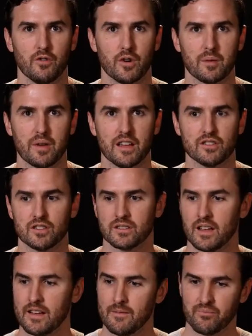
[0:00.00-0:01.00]
40
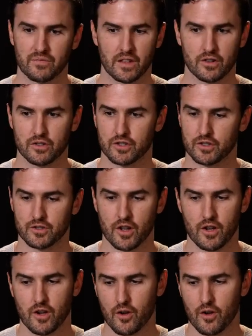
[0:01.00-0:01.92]
pages, that are just